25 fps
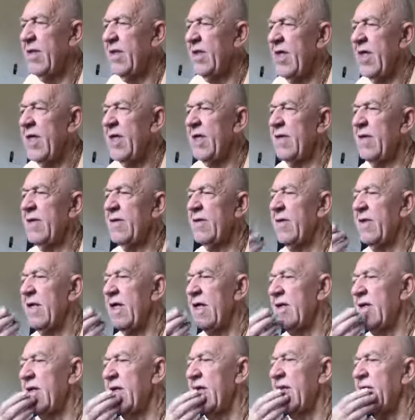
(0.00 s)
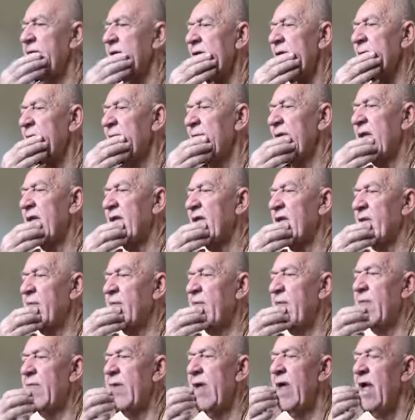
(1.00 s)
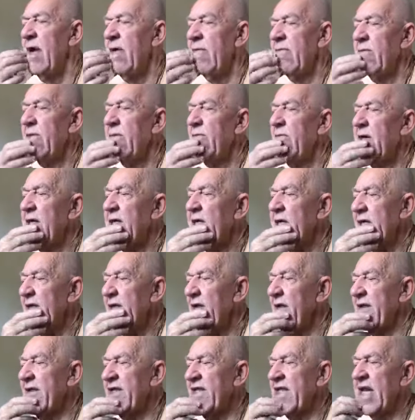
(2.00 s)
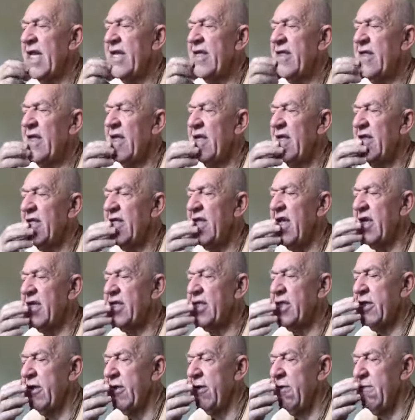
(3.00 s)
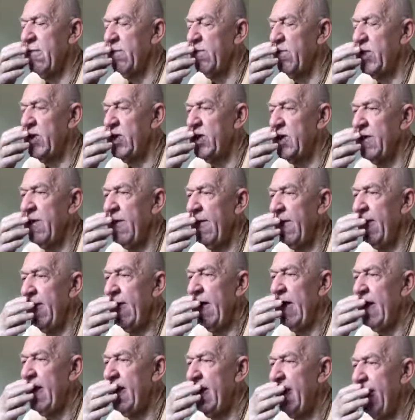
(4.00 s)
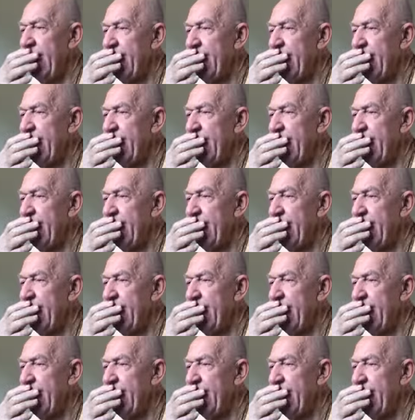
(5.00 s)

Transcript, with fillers: six, six in a group because we, we want six, six groups, right?